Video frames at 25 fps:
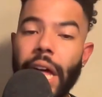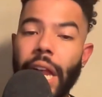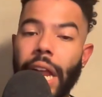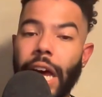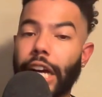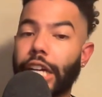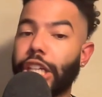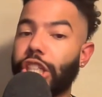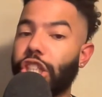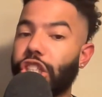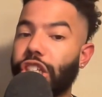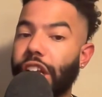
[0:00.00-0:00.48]

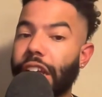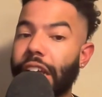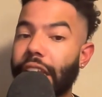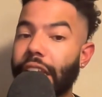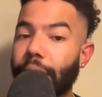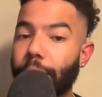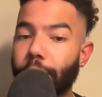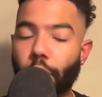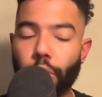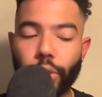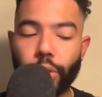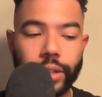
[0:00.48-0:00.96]
like a
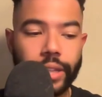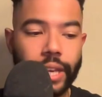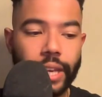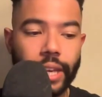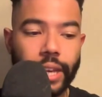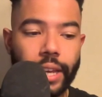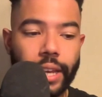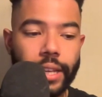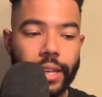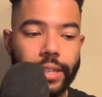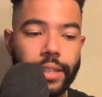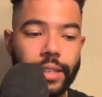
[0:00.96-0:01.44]
JD
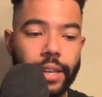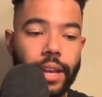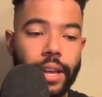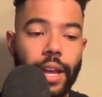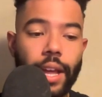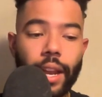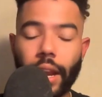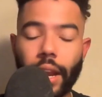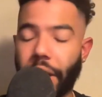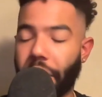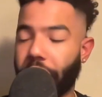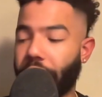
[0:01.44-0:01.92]
Martinez,
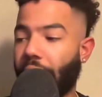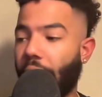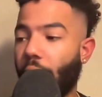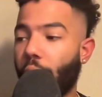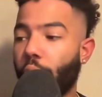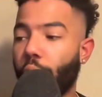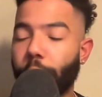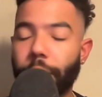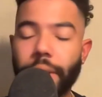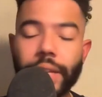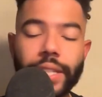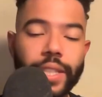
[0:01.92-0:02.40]
like that
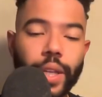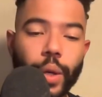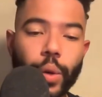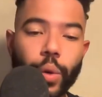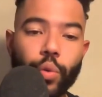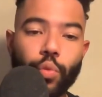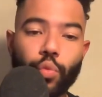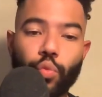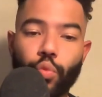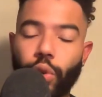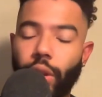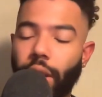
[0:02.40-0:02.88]
would be
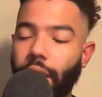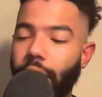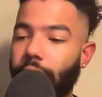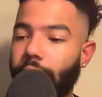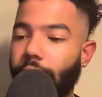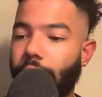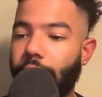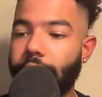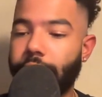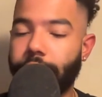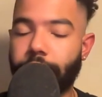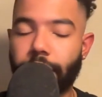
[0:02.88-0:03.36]
someone really
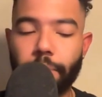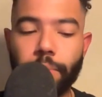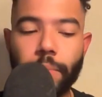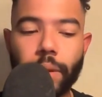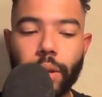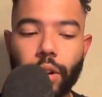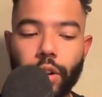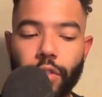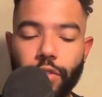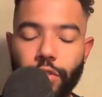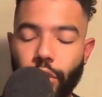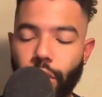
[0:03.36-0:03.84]
nice in the
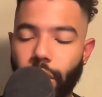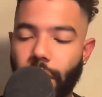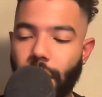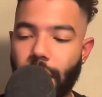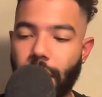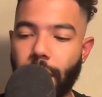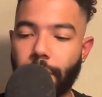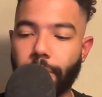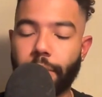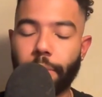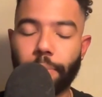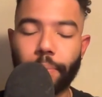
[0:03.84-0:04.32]
middle of your
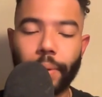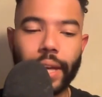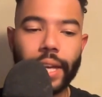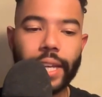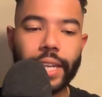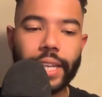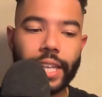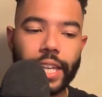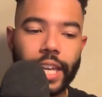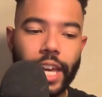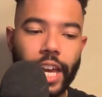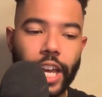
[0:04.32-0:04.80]
lineup to play
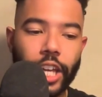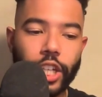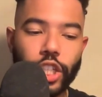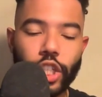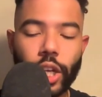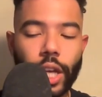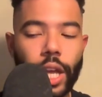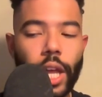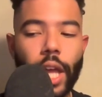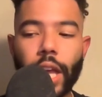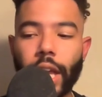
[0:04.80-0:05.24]
DH.